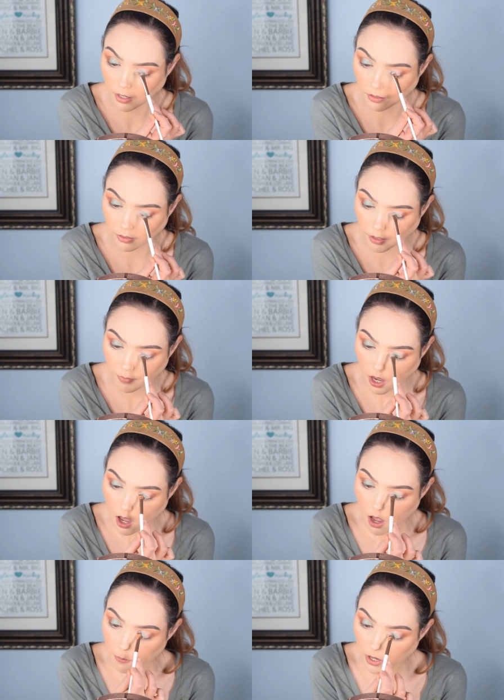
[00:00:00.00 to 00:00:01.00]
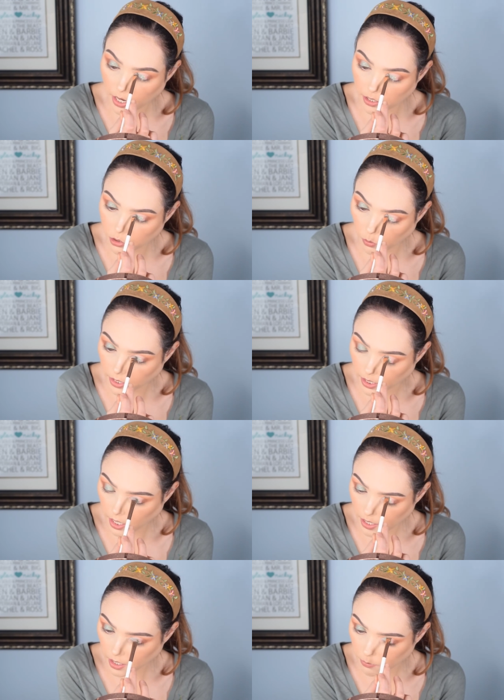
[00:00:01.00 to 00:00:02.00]
I don't know. But I enjoyed it.
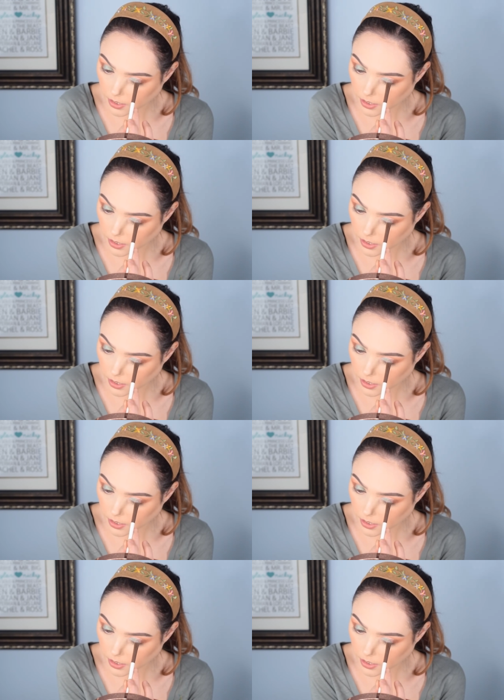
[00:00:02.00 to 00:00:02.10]
I thought it was